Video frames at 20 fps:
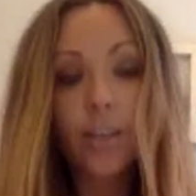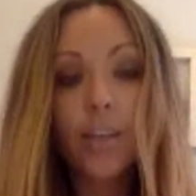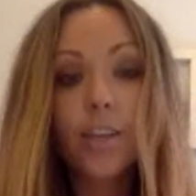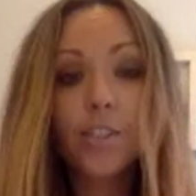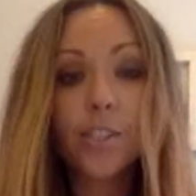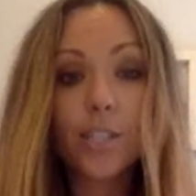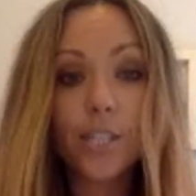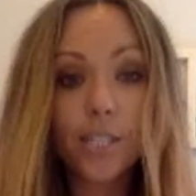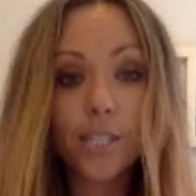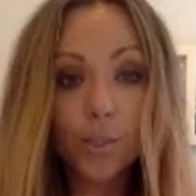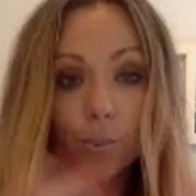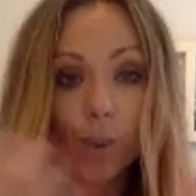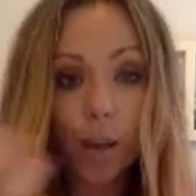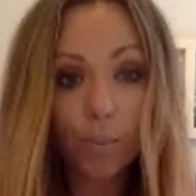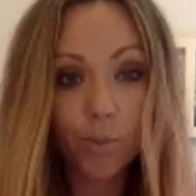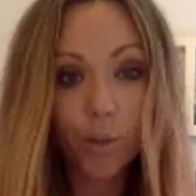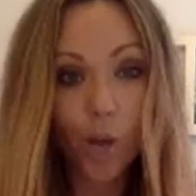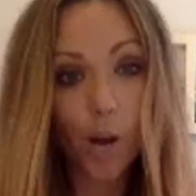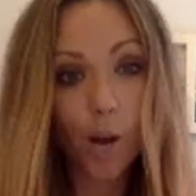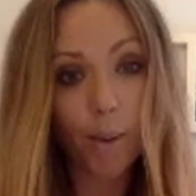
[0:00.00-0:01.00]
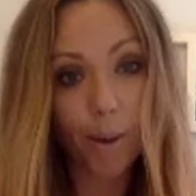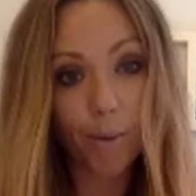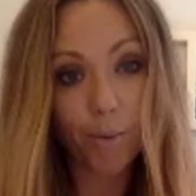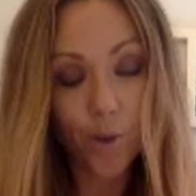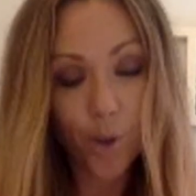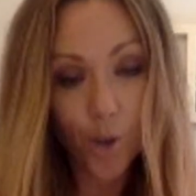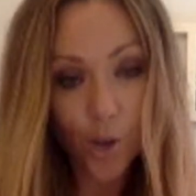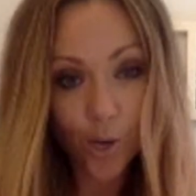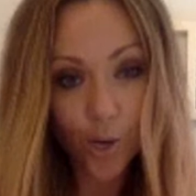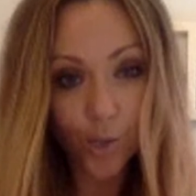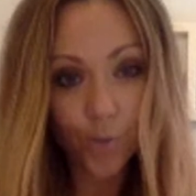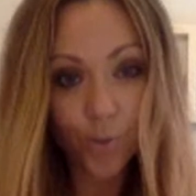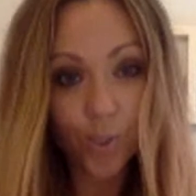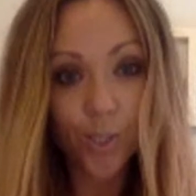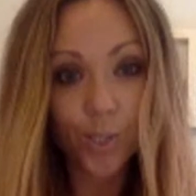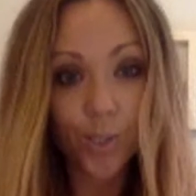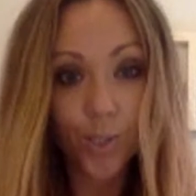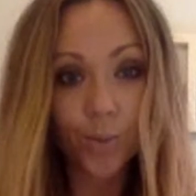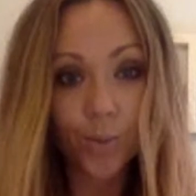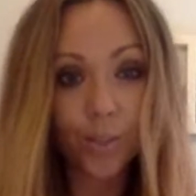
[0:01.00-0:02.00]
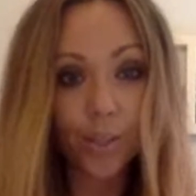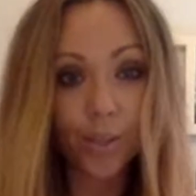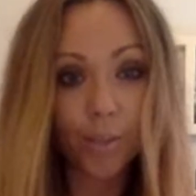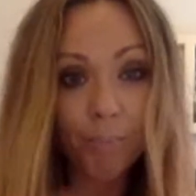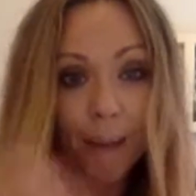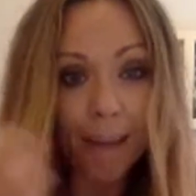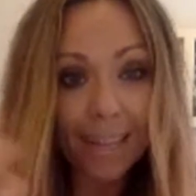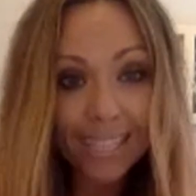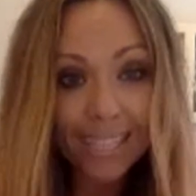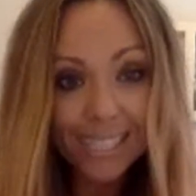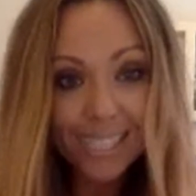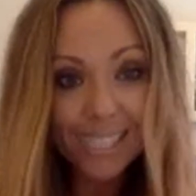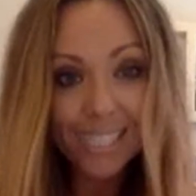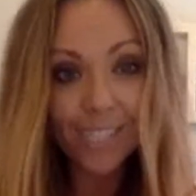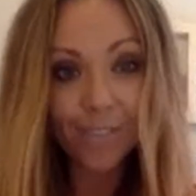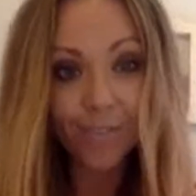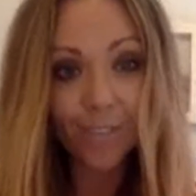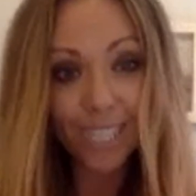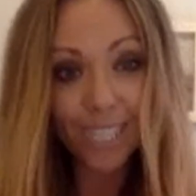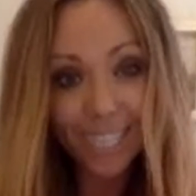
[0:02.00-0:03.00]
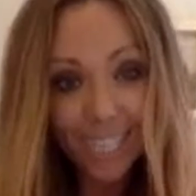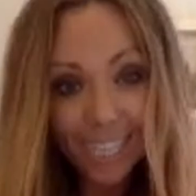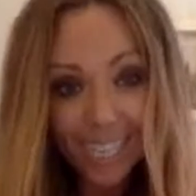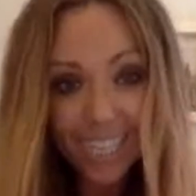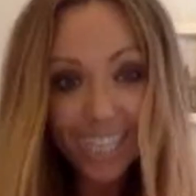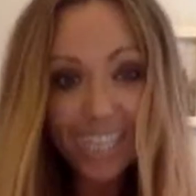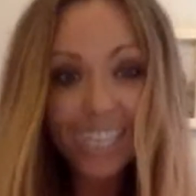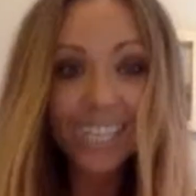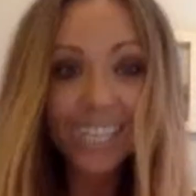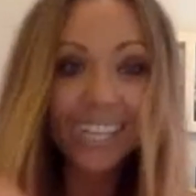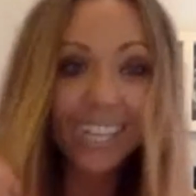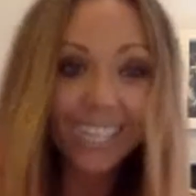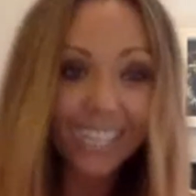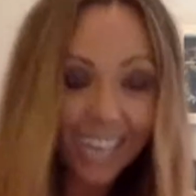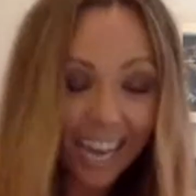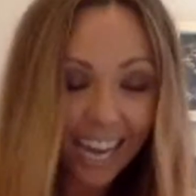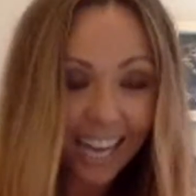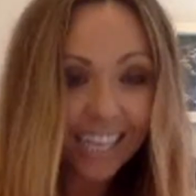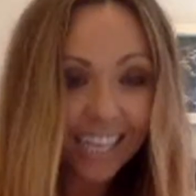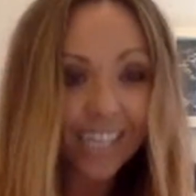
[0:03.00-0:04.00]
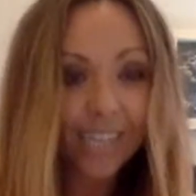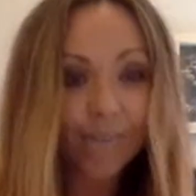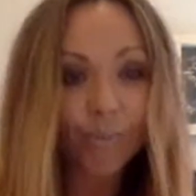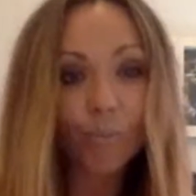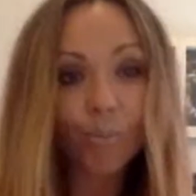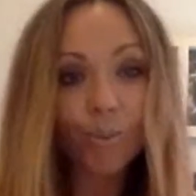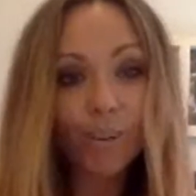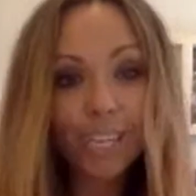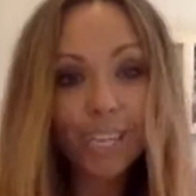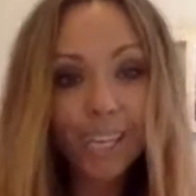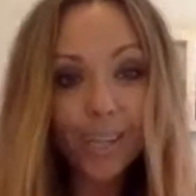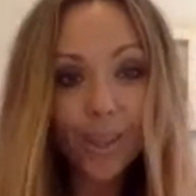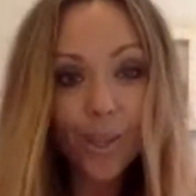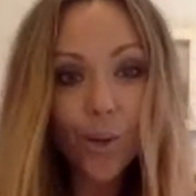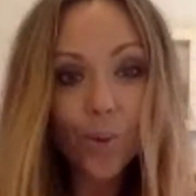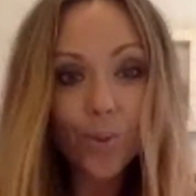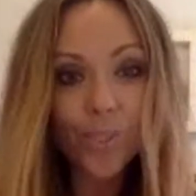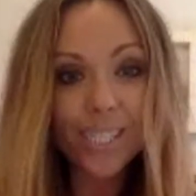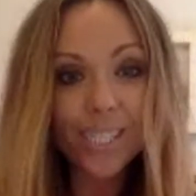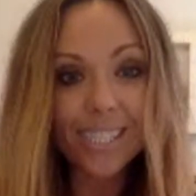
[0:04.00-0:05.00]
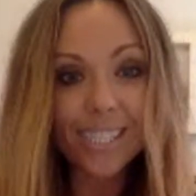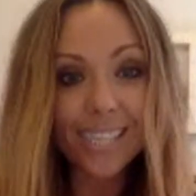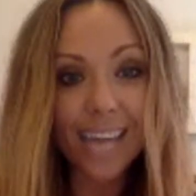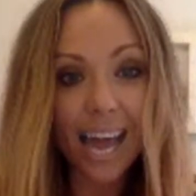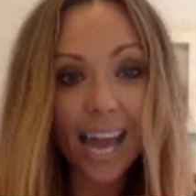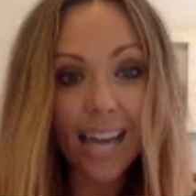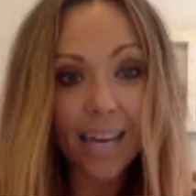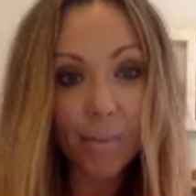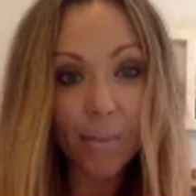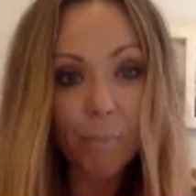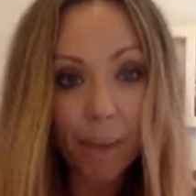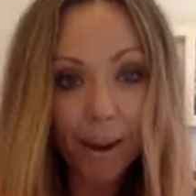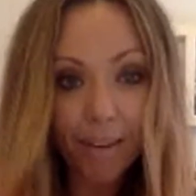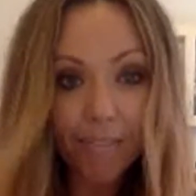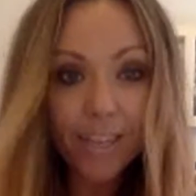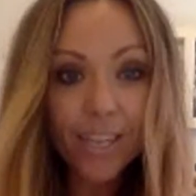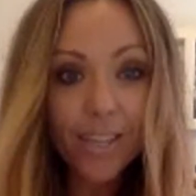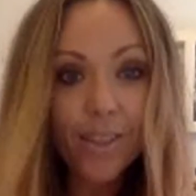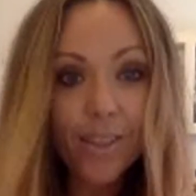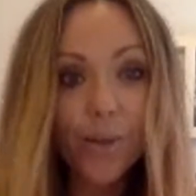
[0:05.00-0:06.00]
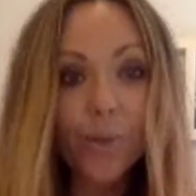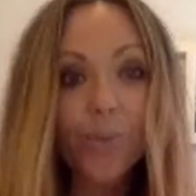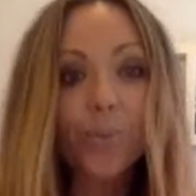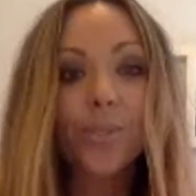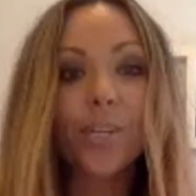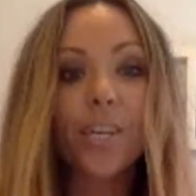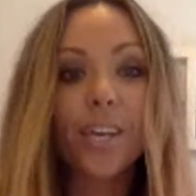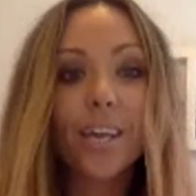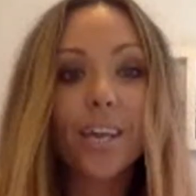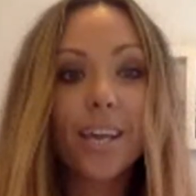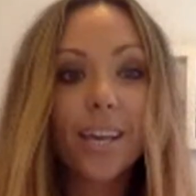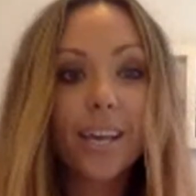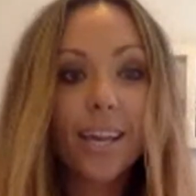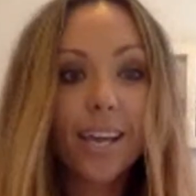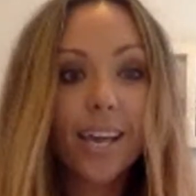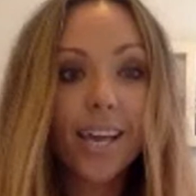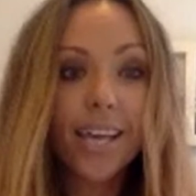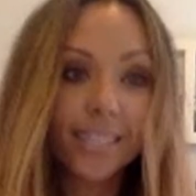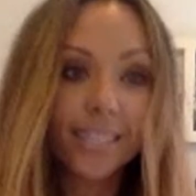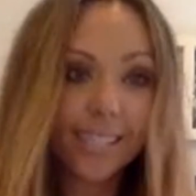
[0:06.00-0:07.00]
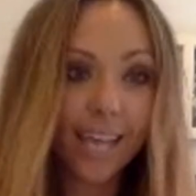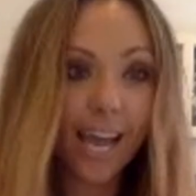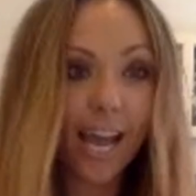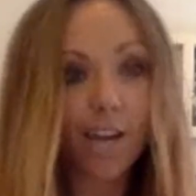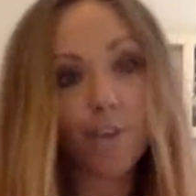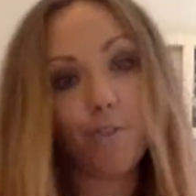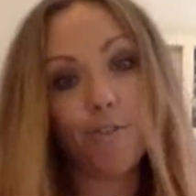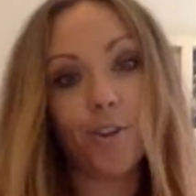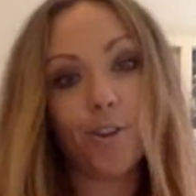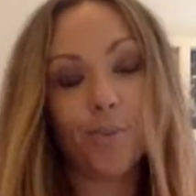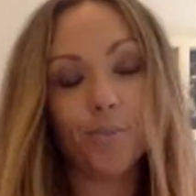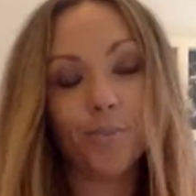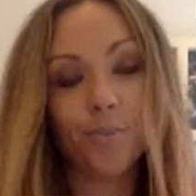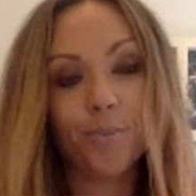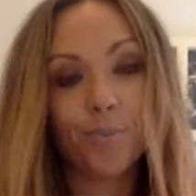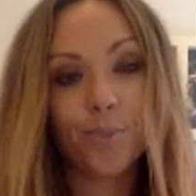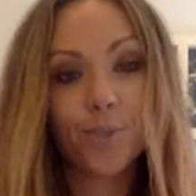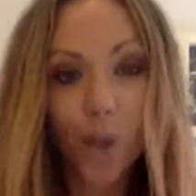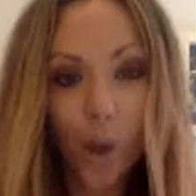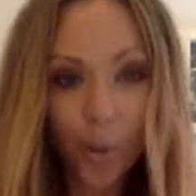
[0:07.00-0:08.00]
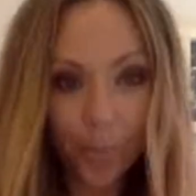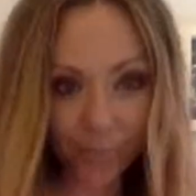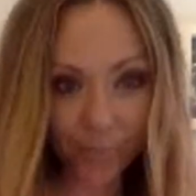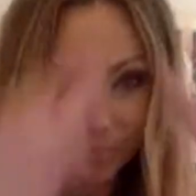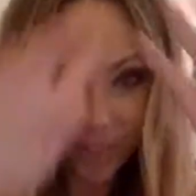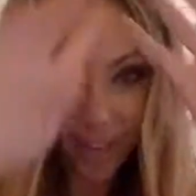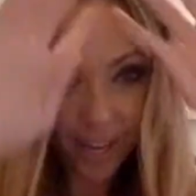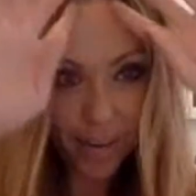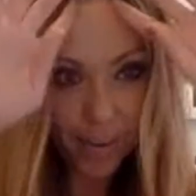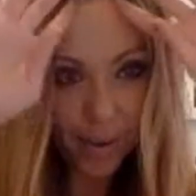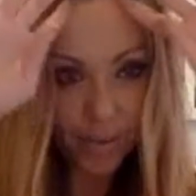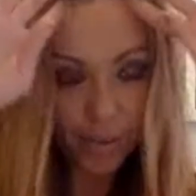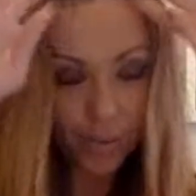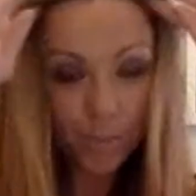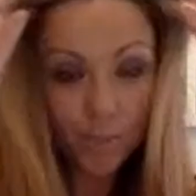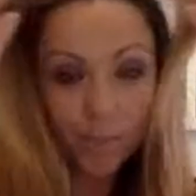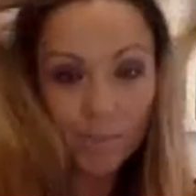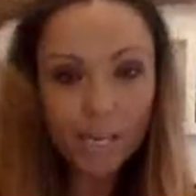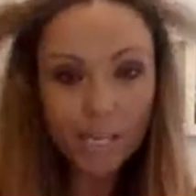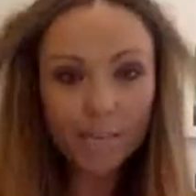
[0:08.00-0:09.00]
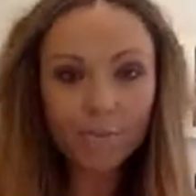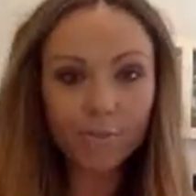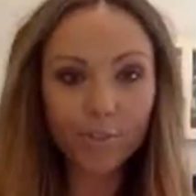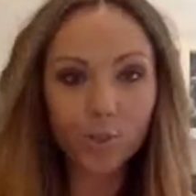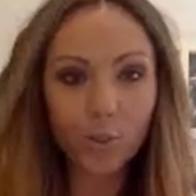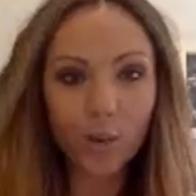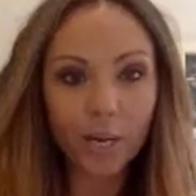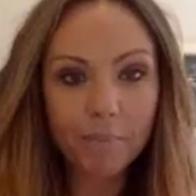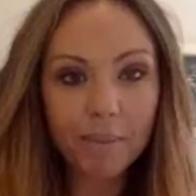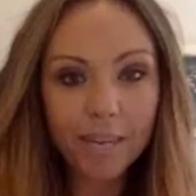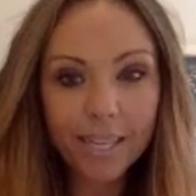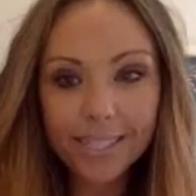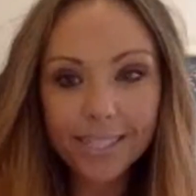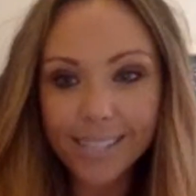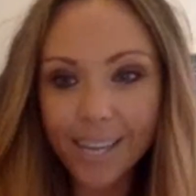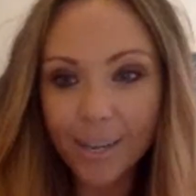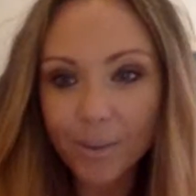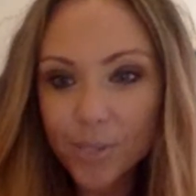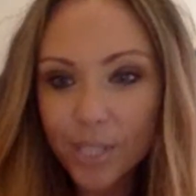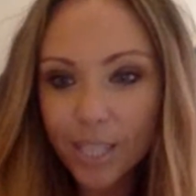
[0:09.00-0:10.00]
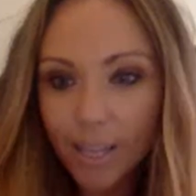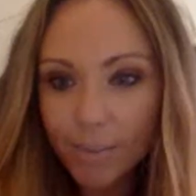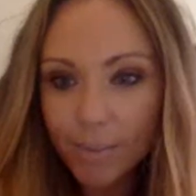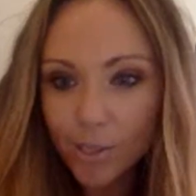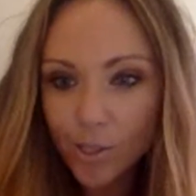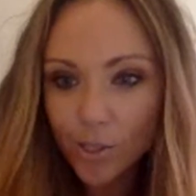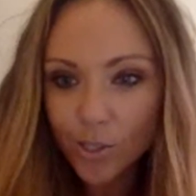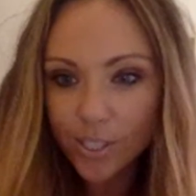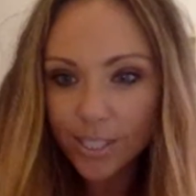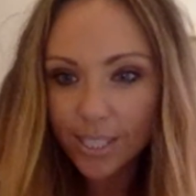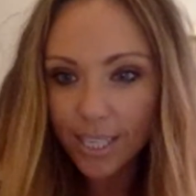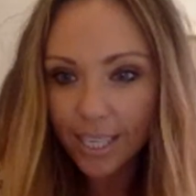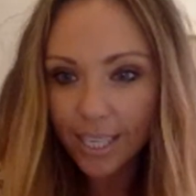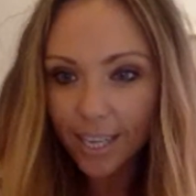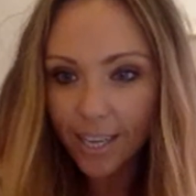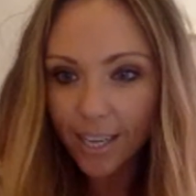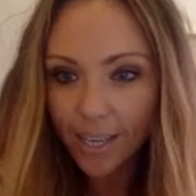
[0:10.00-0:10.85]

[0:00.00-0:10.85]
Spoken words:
So this is why I'm talking about nurturing. So the balancing of the yin and the yang and bringing those inside and marrying those inside of you. So anyway, I've been speaking for 20 minutes now. So let me just see.